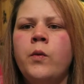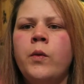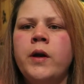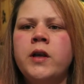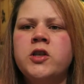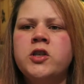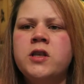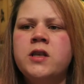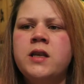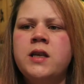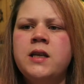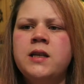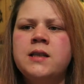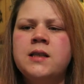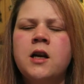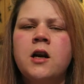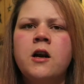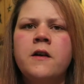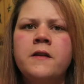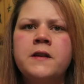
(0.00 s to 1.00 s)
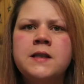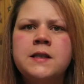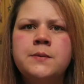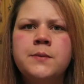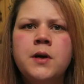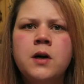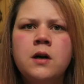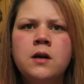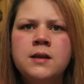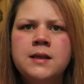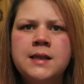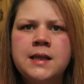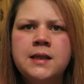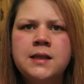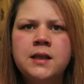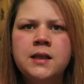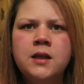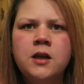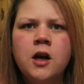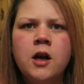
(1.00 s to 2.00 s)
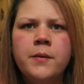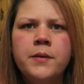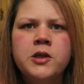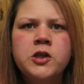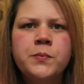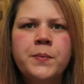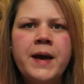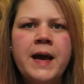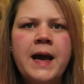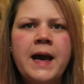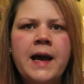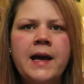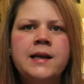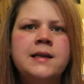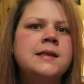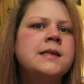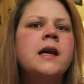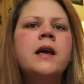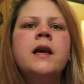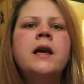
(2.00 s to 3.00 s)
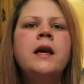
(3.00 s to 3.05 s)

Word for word: which these are the small scented garbage bags